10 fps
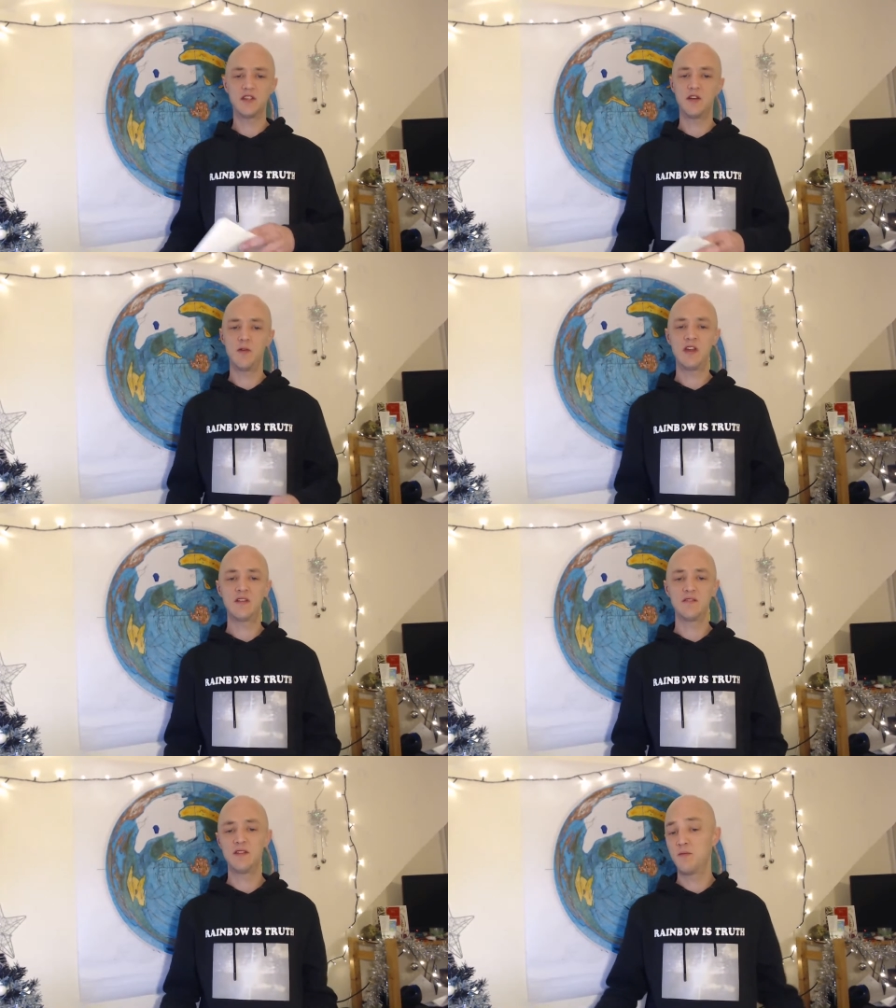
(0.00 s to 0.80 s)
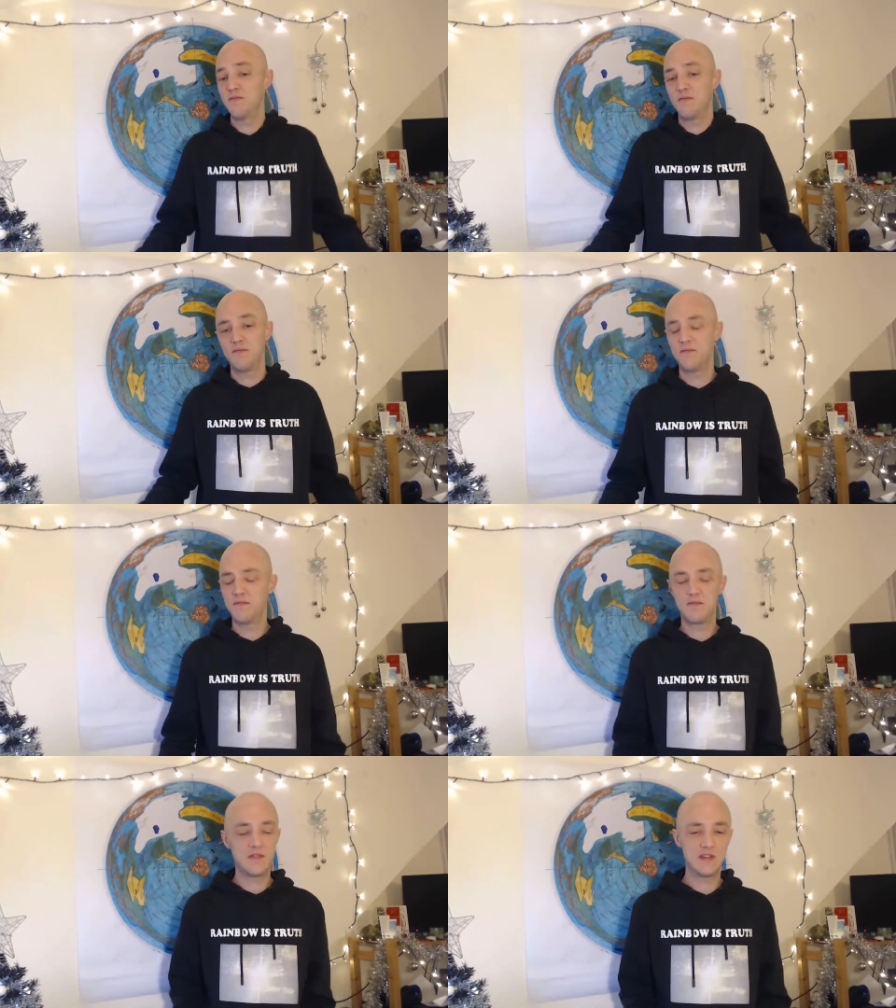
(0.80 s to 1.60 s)
you know what I mean? And
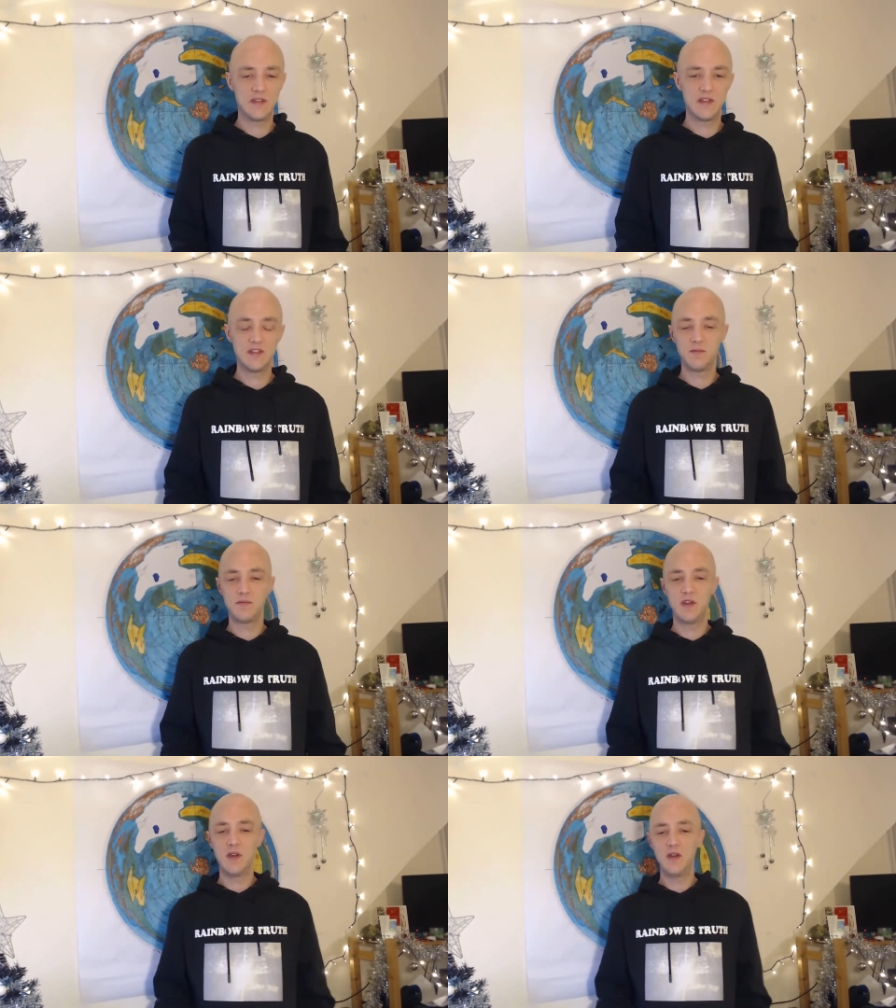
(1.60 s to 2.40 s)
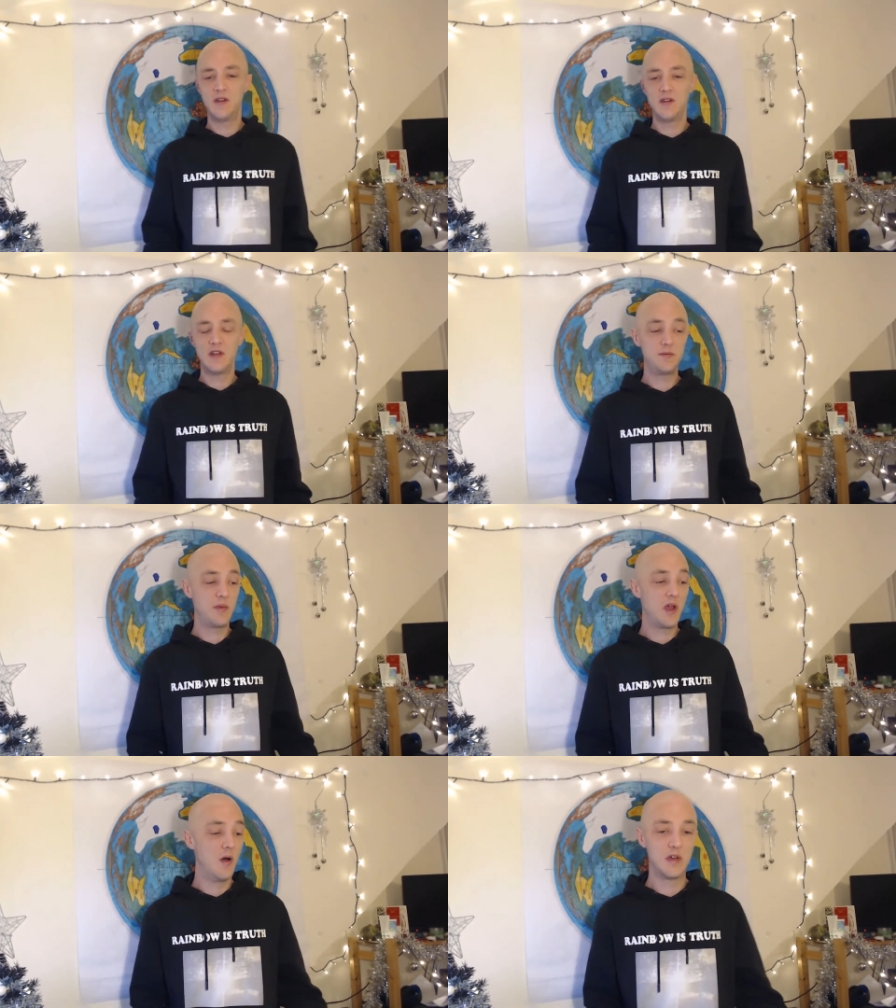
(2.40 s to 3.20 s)
it's
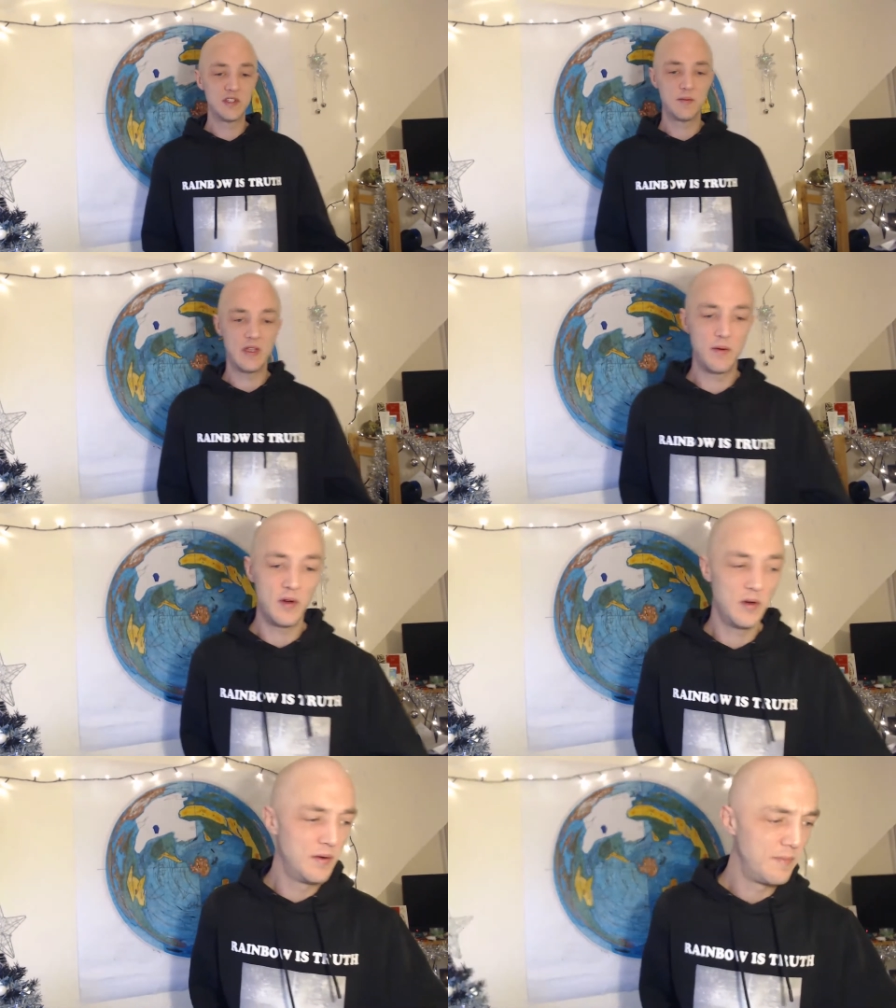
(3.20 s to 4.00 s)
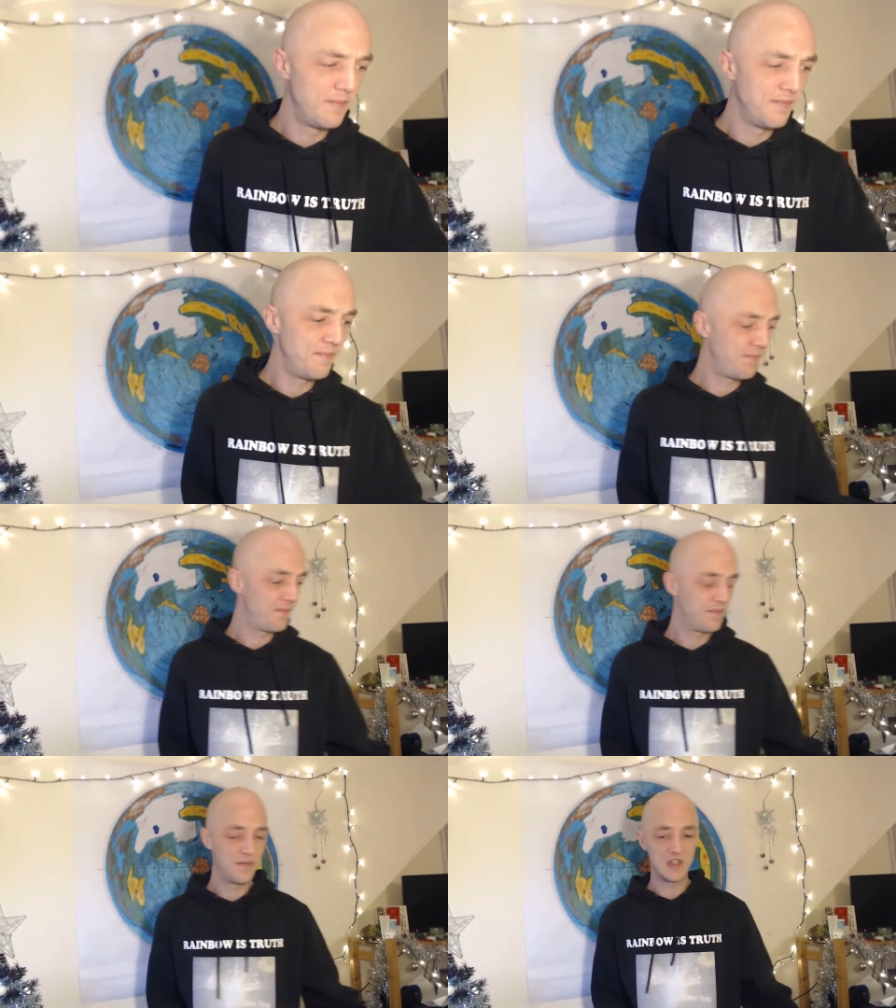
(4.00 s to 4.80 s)
beyond most people,
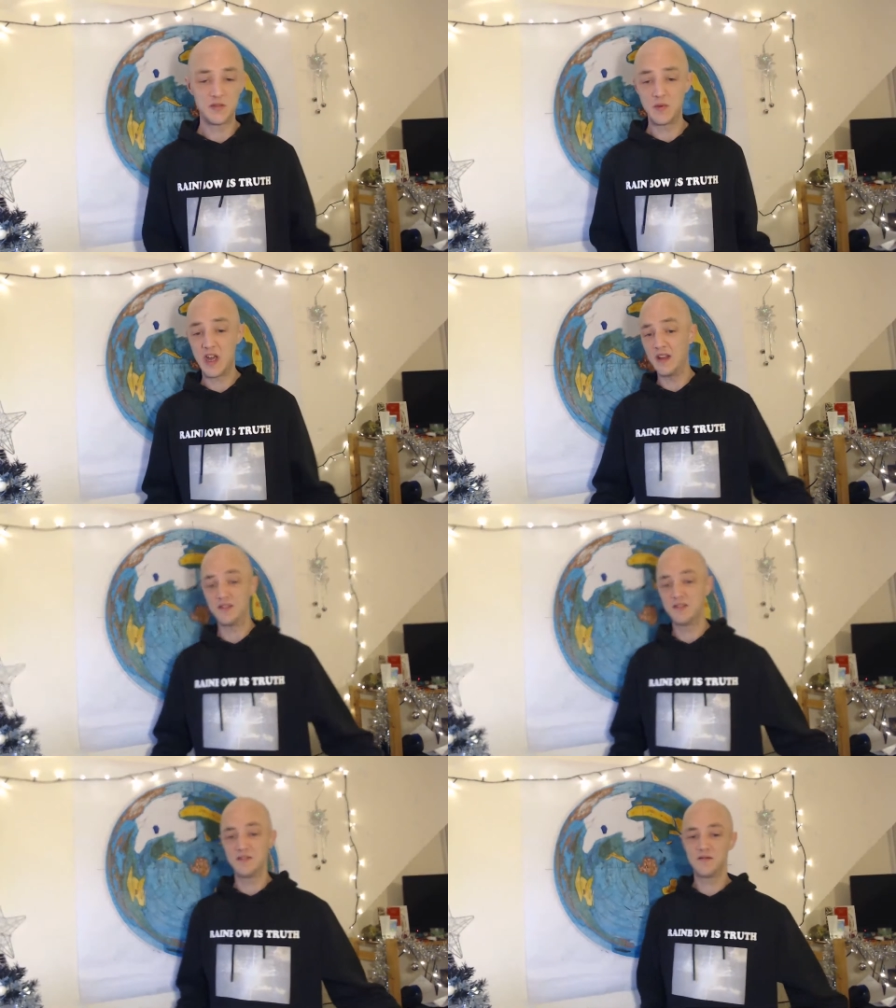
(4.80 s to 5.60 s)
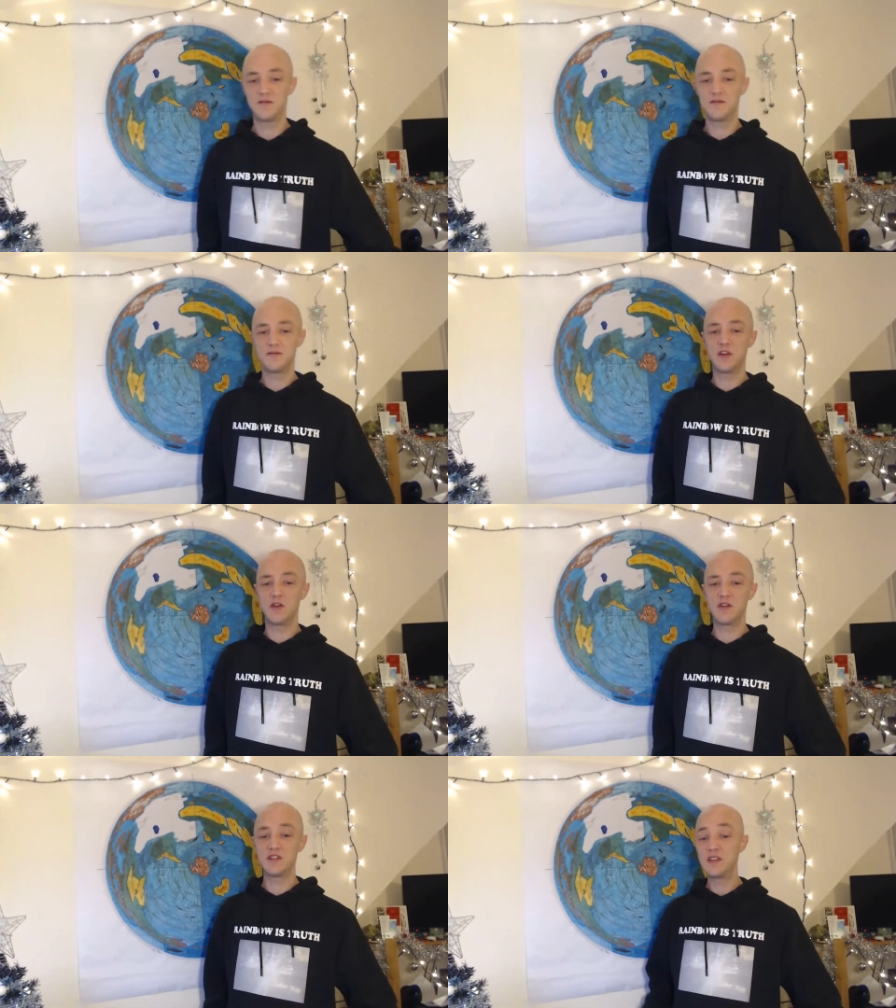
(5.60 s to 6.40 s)
because we can't, you know,
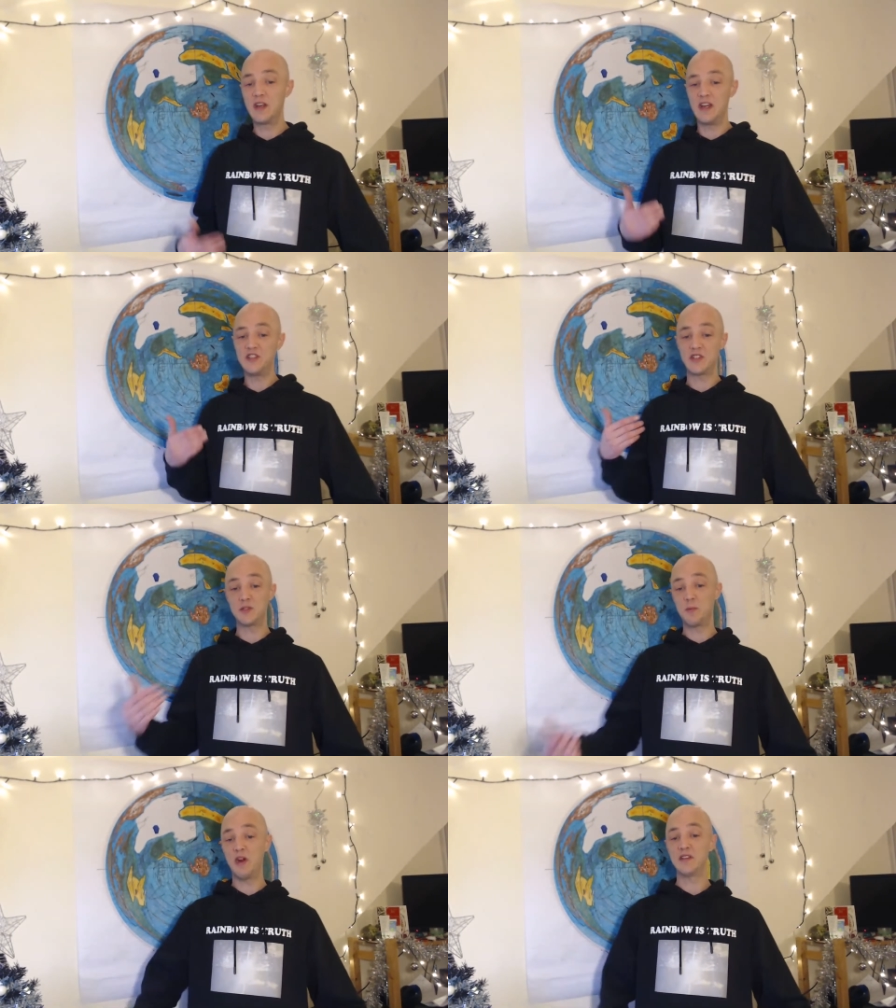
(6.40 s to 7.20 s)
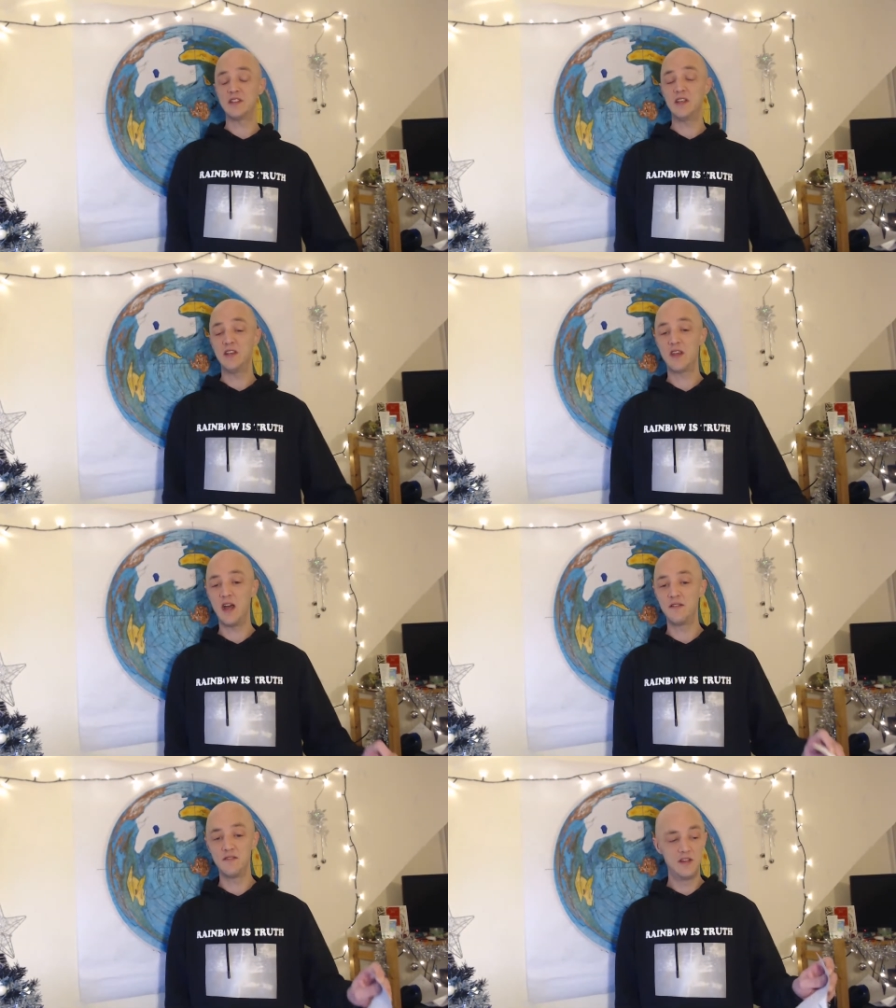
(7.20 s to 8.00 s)
unless you experience it, you
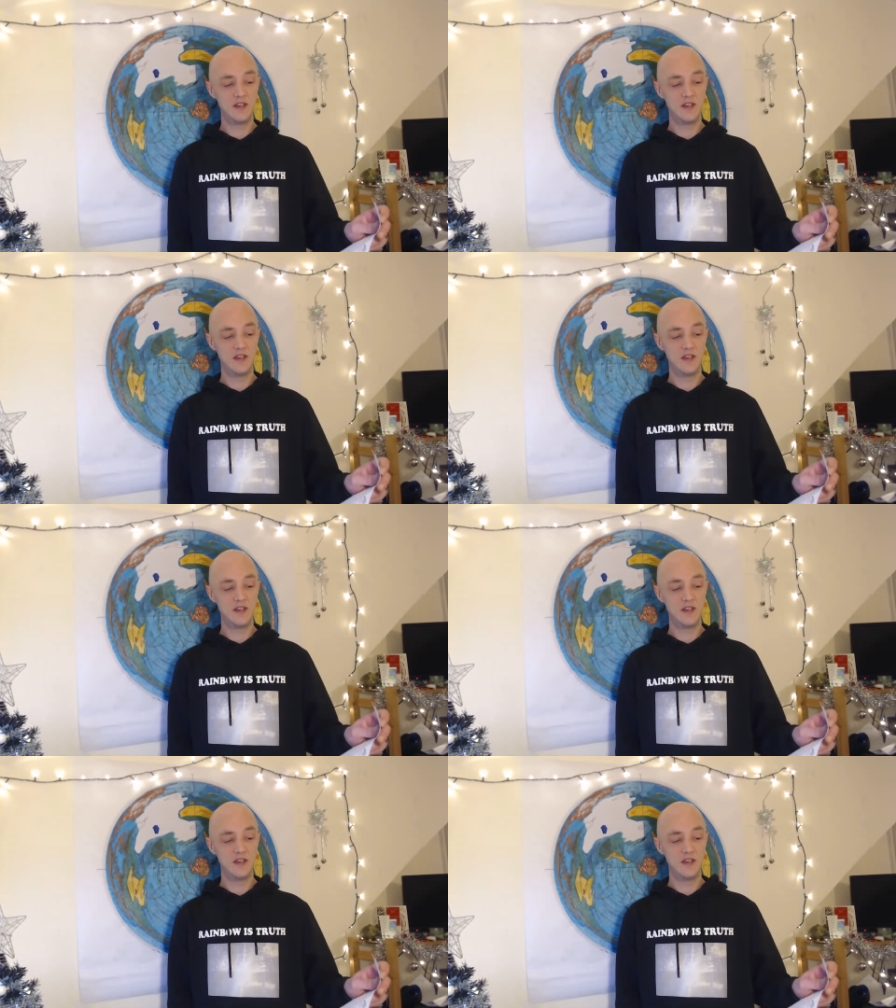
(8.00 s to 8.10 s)
can't